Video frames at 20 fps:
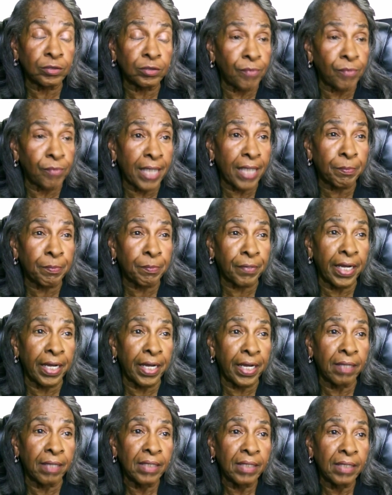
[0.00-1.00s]
a prayer.
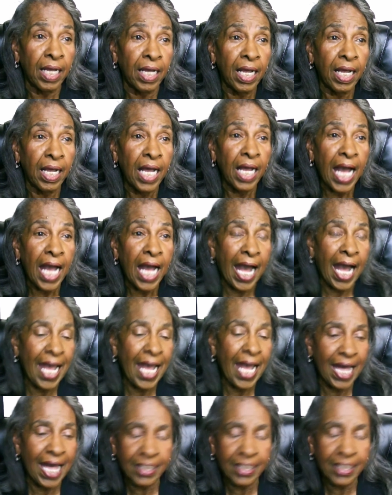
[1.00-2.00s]
I had
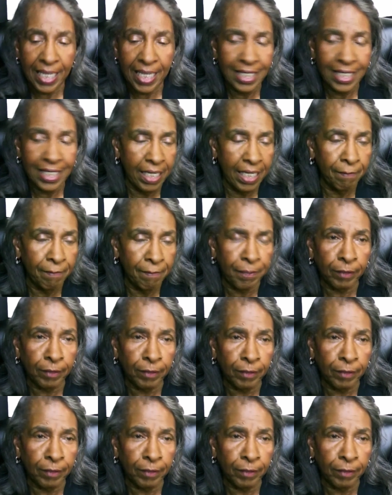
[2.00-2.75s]
an impulse.